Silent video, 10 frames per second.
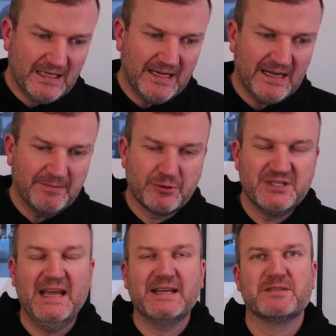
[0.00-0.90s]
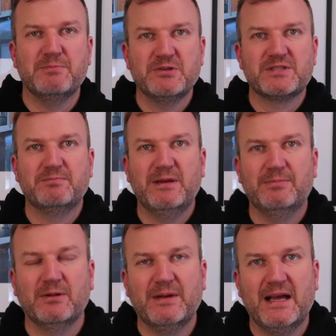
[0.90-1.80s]
protects most
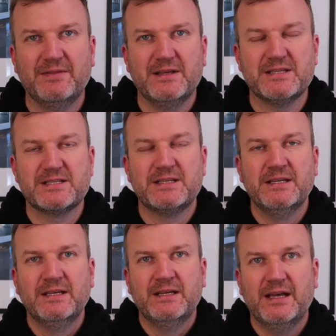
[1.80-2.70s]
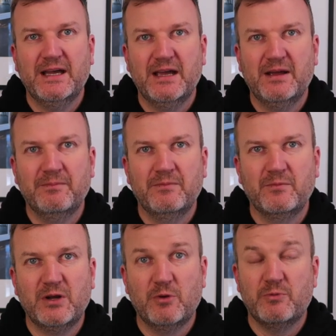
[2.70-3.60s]
people about this,
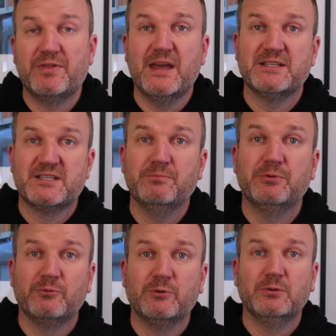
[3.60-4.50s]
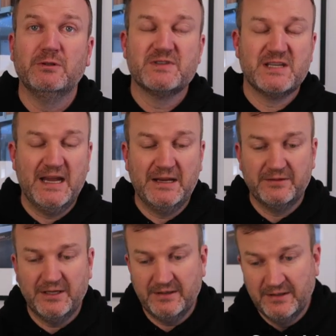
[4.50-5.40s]
with that simple rule of
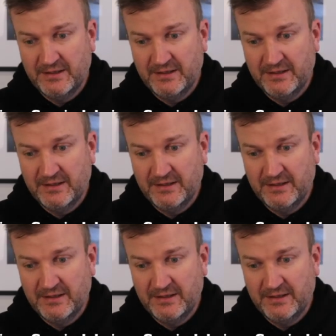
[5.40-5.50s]
saying that